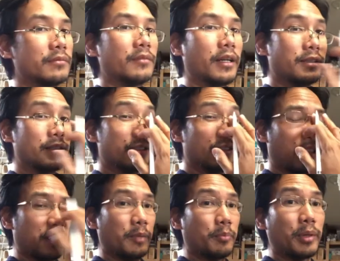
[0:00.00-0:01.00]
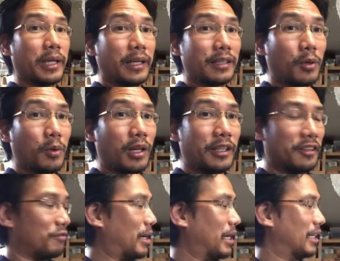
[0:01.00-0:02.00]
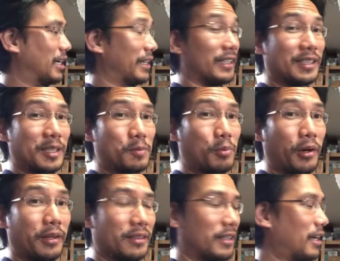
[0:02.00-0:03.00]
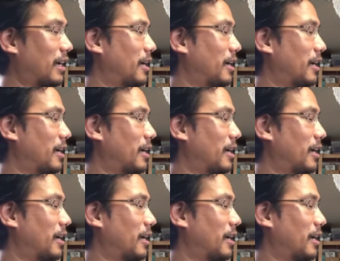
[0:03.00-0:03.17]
I start nitpicking the quality of my line at this point.